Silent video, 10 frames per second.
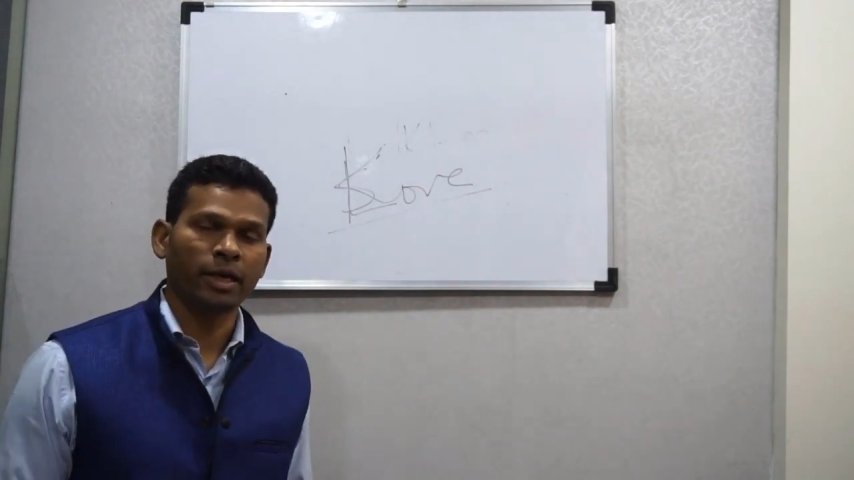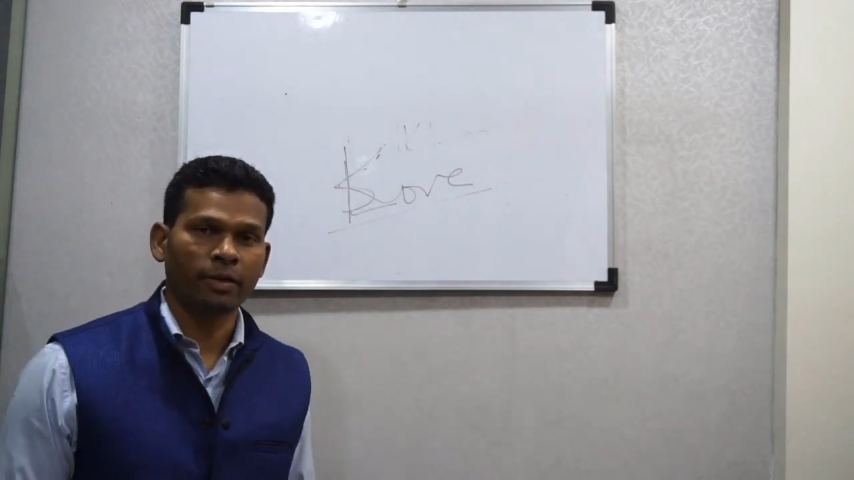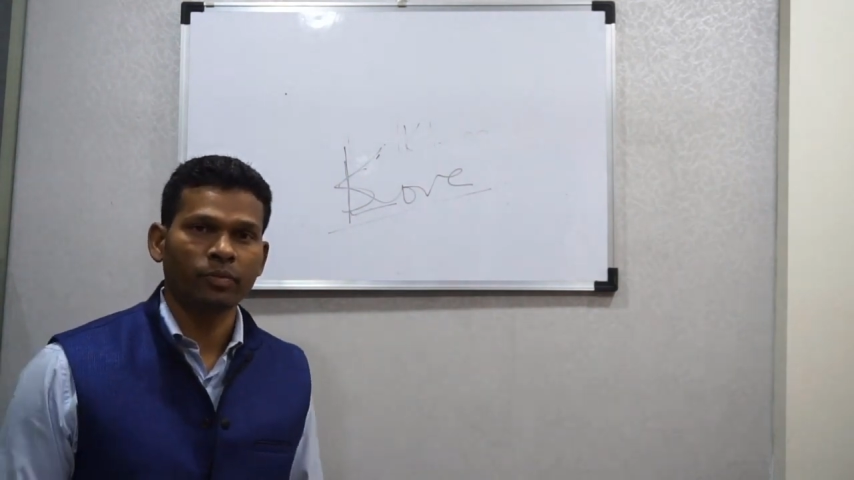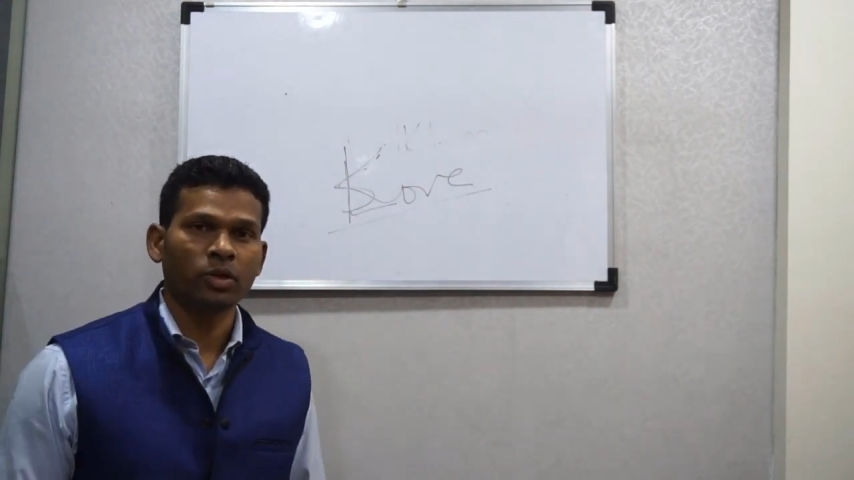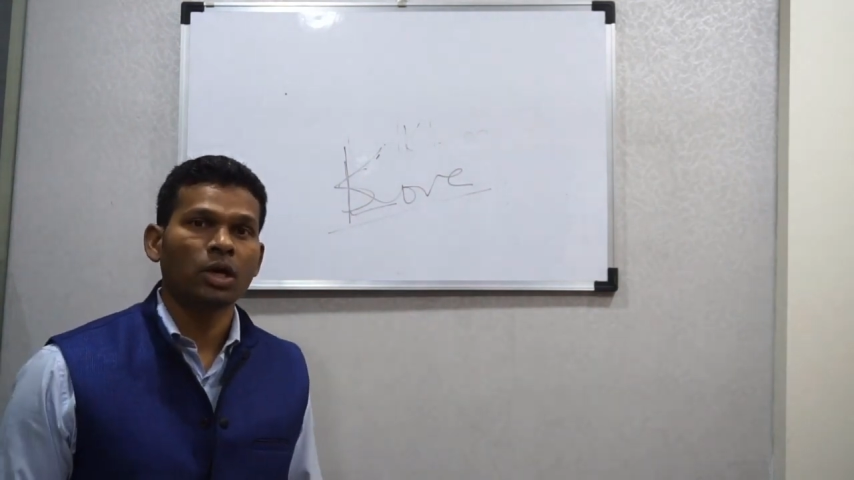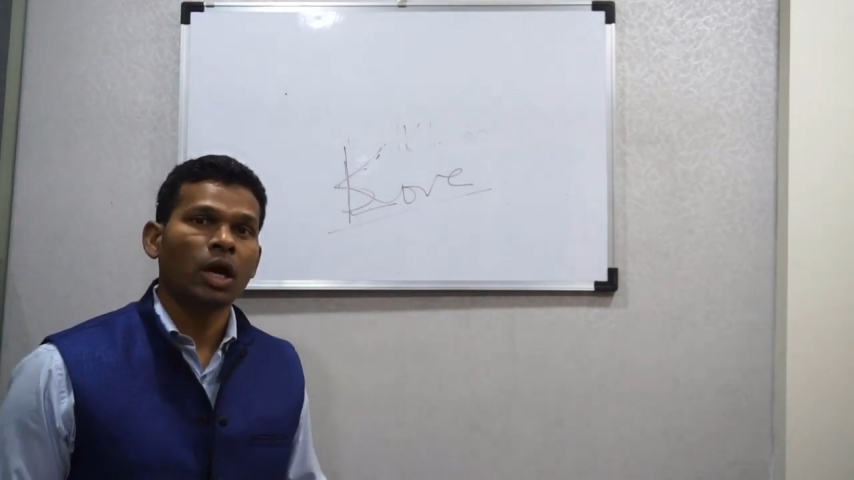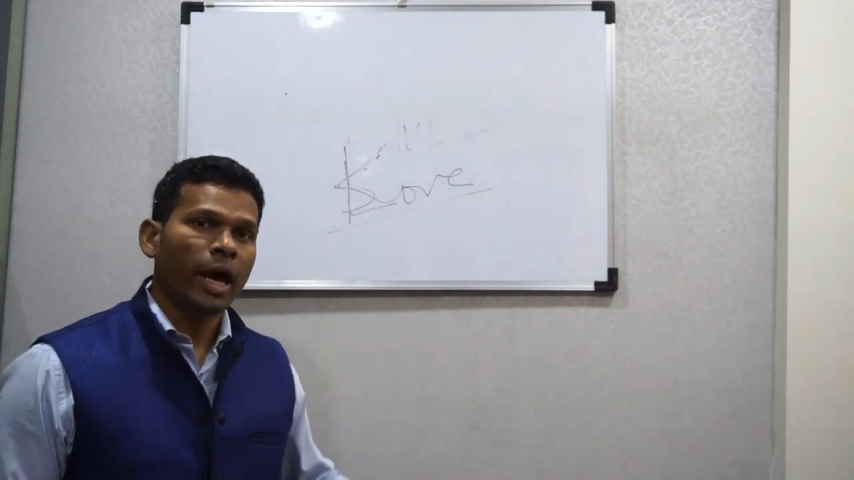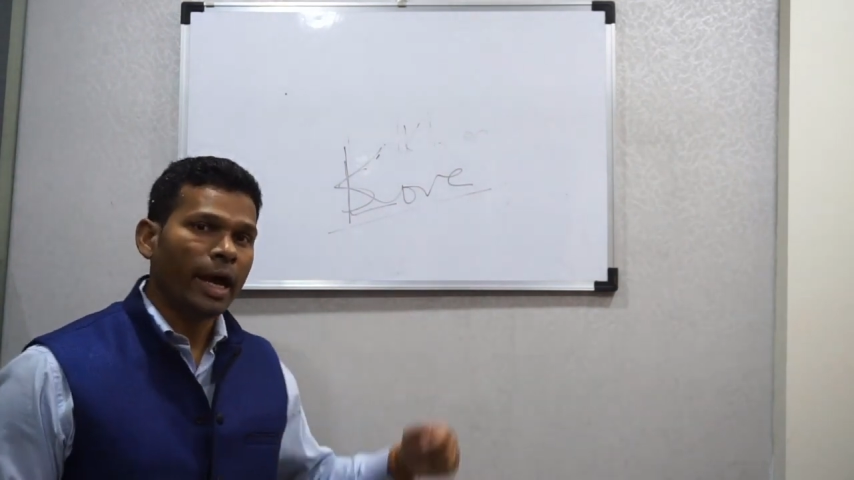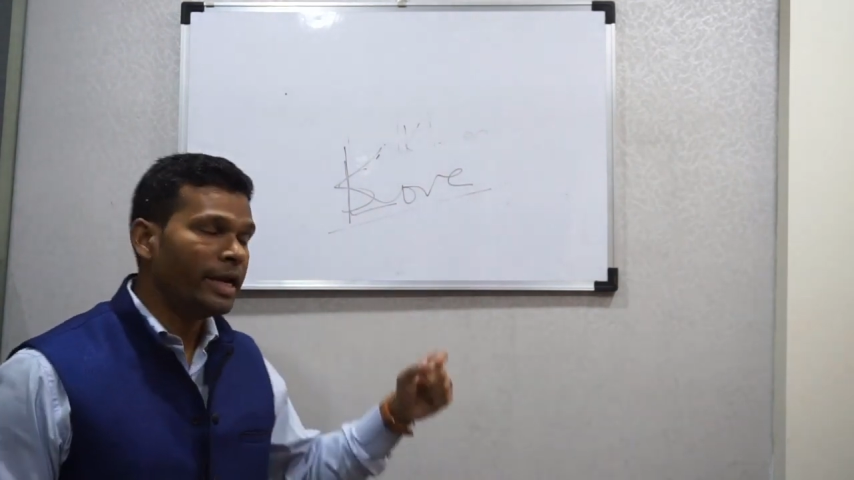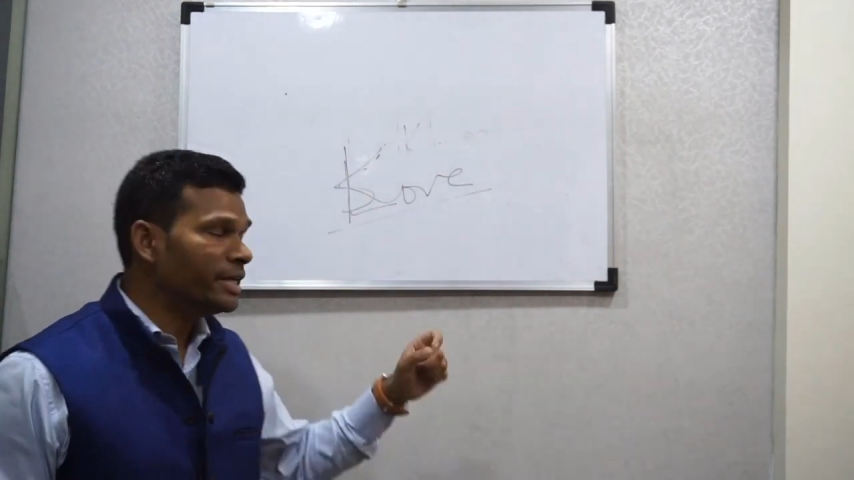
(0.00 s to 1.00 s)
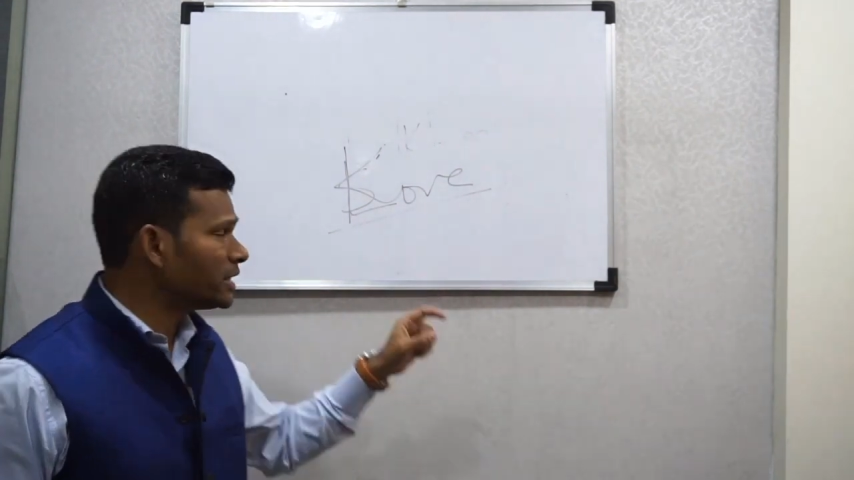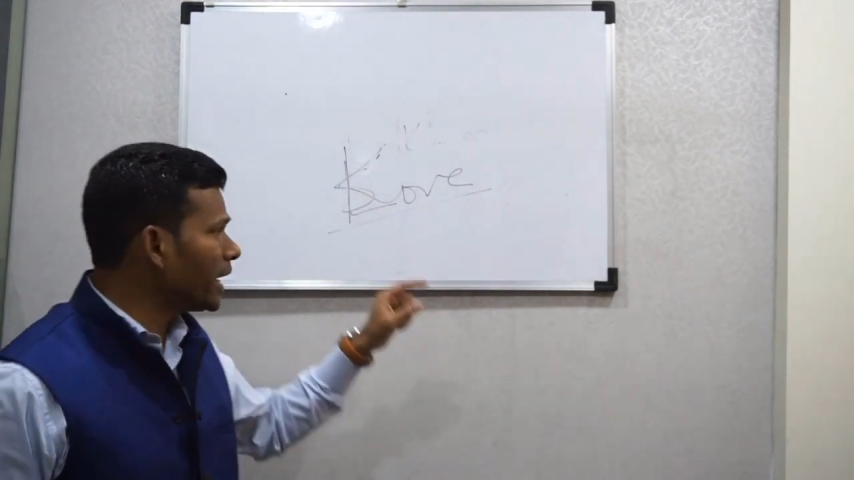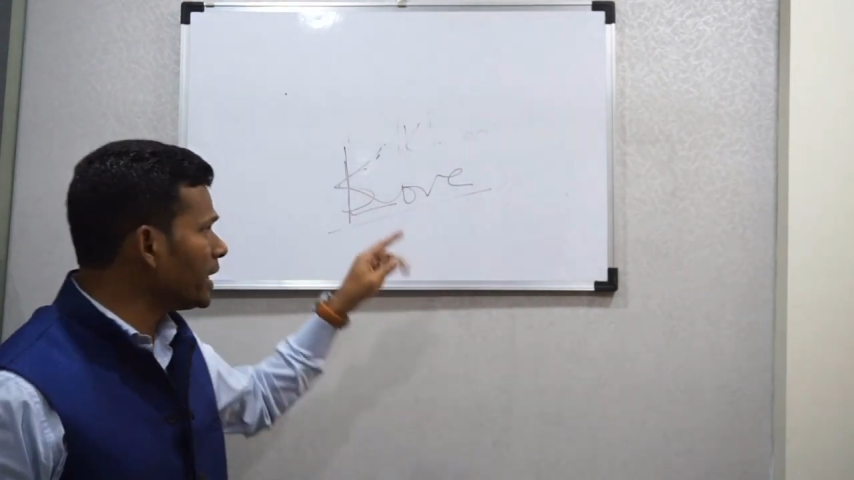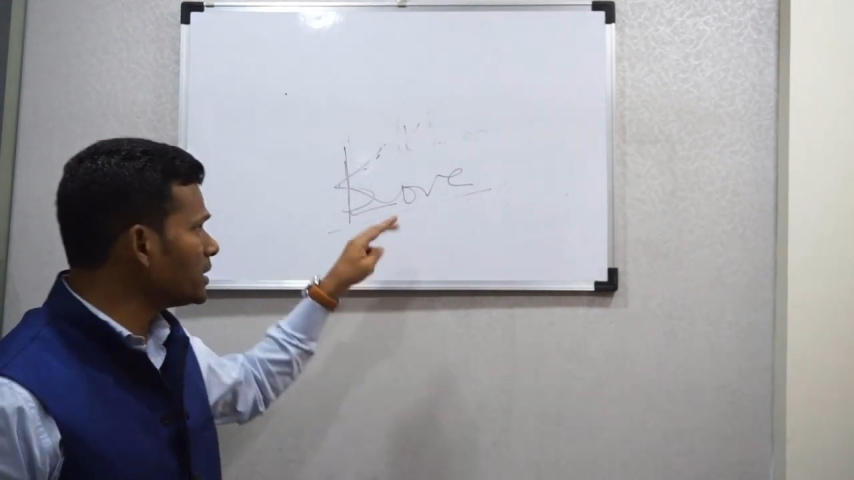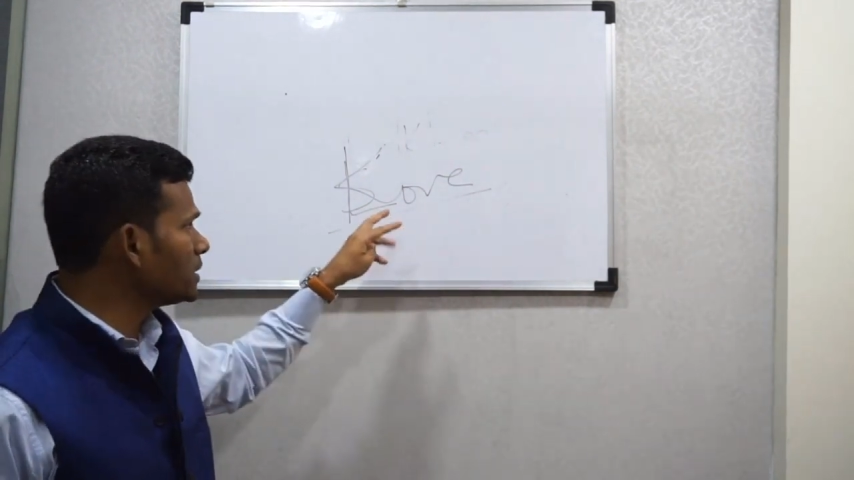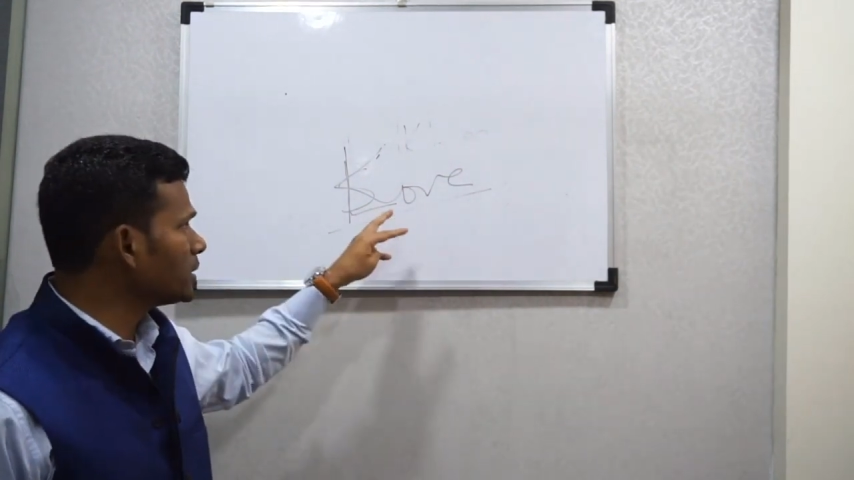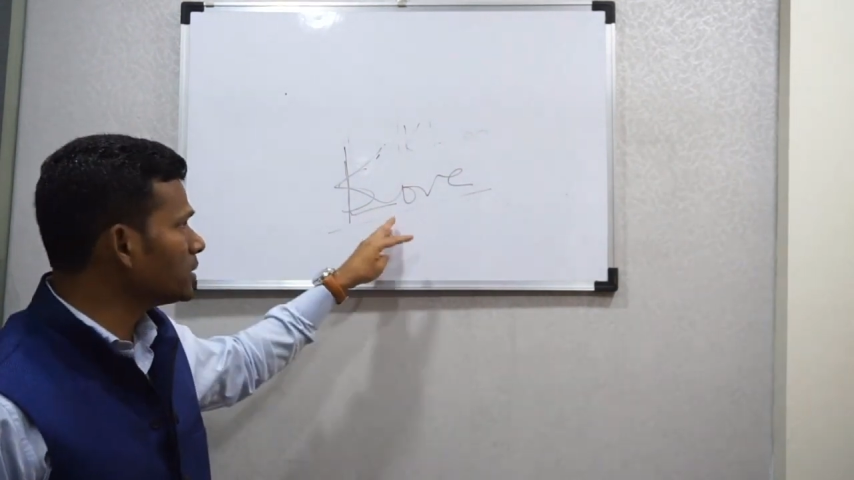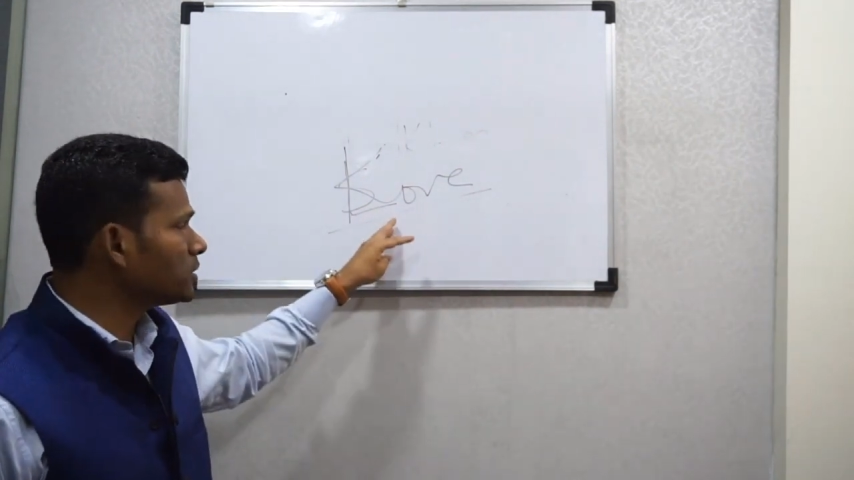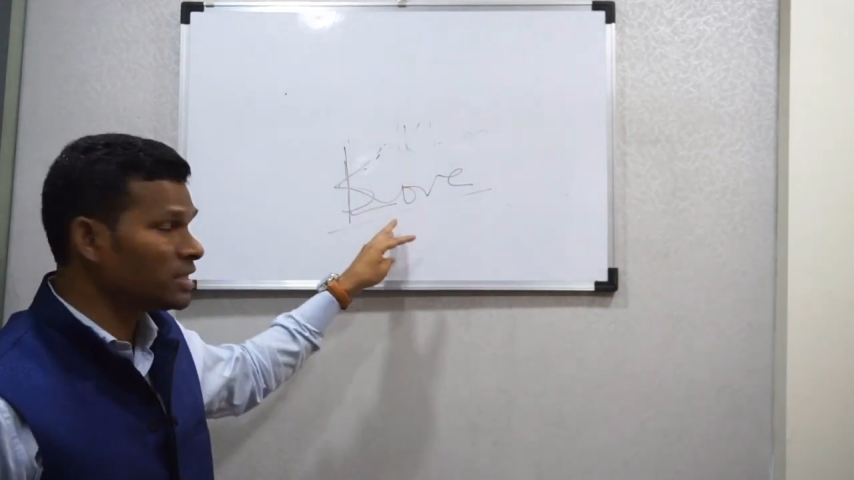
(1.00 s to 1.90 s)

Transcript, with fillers: and K. Entire